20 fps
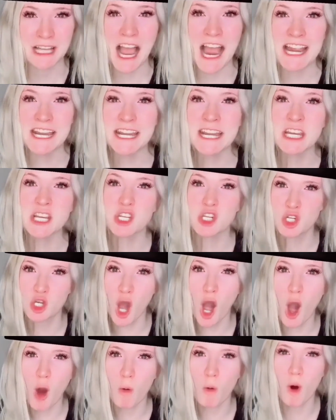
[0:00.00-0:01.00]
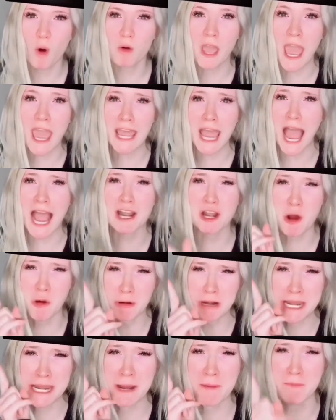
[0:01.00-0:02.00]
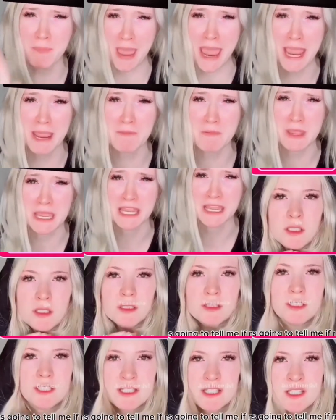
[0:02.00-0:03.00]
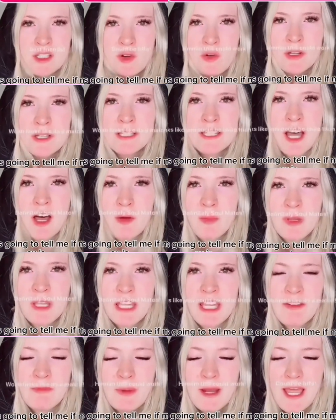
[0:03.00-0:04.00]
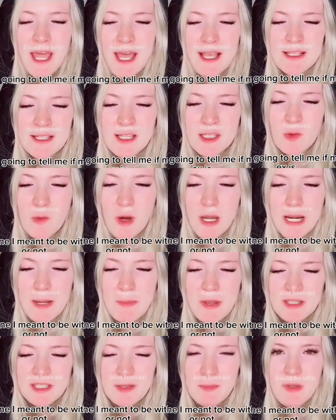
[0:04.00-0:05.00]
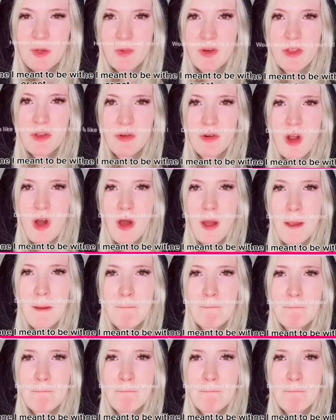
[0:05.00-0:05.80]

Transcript: I didn't go, okay? I don't need a baby. This is going to tell me if my ex is the one I'm meant to be with or not.